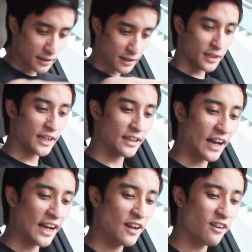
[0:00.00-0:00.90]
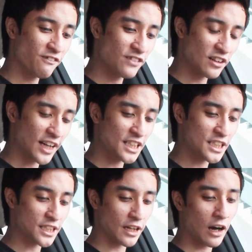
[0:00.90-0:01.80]
and then I love the
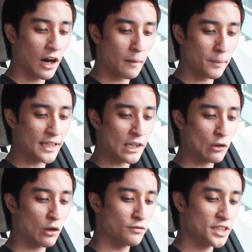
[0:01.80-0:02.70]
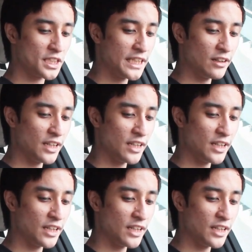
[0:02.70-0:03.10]
rise up and down of this gear